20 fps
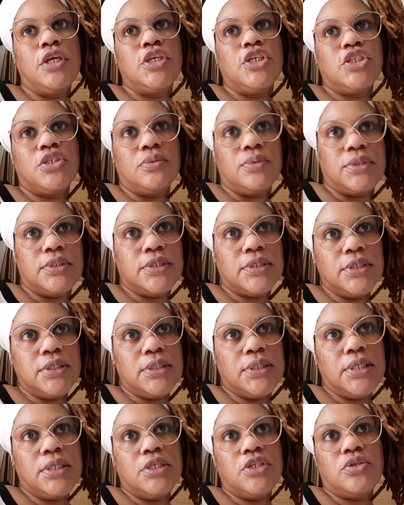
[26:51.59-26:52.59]
she was
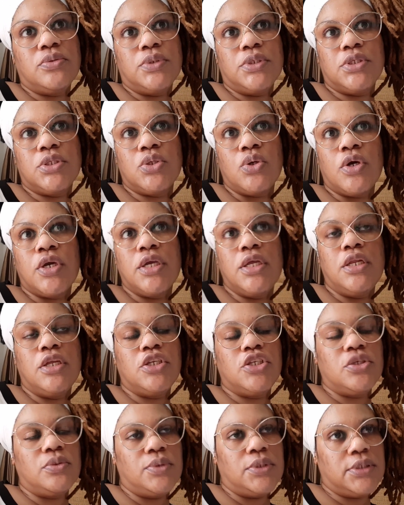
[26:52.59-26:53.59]
sitting, she was talking,
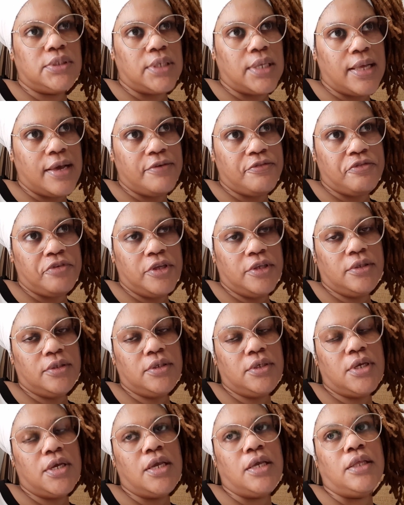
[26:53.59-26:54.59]
and she was laughing.
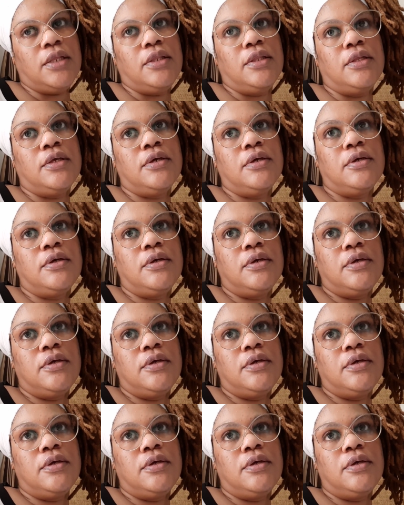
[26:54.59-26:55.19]
And,